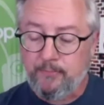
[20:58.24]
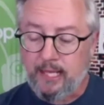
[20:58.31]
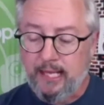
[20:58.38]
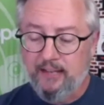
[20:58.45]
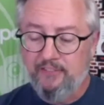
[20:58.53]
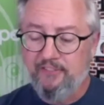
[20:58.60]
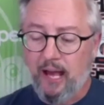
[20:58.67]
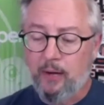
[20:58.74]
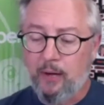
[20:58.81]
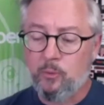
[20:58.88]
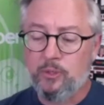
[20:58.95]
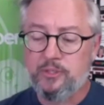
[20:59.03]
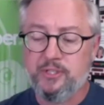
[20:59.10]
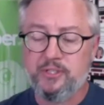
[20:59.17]
if I
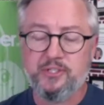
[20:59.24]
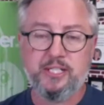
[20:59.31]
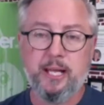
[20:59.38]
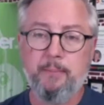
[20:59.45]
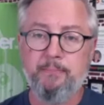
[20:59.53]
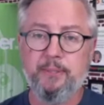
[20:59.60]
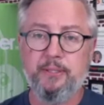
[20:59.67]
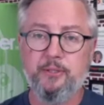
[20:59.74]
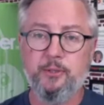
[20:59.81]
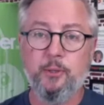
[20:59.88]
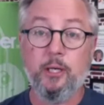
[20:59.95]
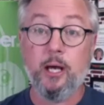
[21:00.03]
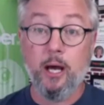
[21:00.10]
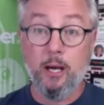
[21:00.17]
were to step into
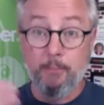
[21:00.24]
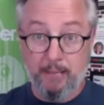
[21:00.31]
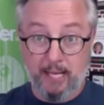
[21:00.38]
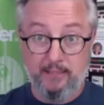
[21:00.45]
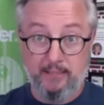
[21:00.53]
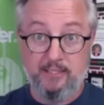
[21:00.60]
a combat